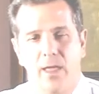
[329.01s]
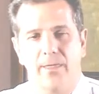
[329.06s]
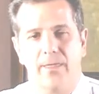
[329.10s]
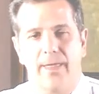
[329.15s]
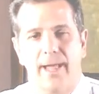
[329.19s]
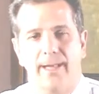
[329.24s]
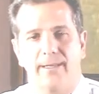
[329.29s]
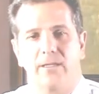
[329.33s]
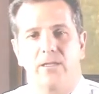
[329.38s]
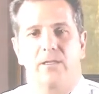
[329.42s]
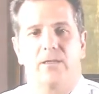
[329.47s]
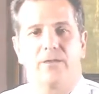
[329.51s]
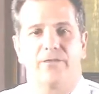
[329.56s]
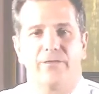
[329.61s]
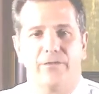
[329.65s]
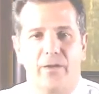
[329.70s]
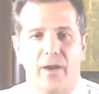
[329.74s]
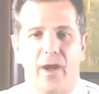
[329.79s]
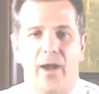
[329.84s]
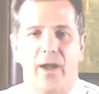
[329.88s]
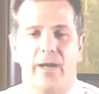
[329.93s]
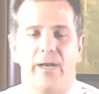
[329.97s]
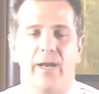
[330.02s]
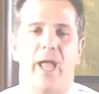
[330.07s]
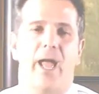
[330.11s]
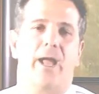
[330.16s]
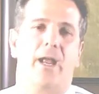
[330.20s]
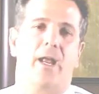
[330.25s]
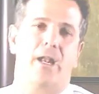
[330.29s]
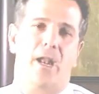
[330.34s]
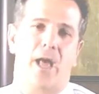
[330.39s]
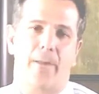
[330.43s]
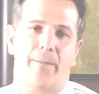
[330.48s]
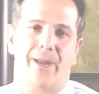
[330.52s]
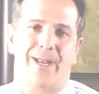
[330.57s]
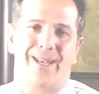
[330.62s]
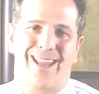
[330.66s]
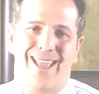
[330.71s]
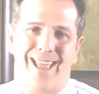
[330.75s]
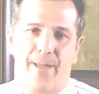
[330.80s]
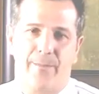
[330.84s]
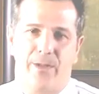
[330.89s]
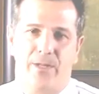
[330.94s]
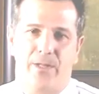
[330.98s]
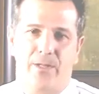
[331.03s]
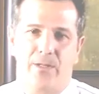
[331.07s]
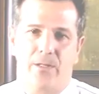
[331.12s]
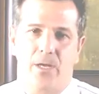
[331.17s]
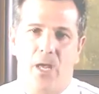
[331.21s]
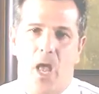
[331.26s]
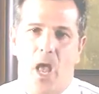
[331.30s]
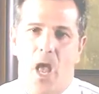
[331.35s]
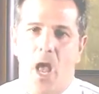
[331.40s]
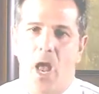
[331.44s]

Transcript: that's a defined economic damages.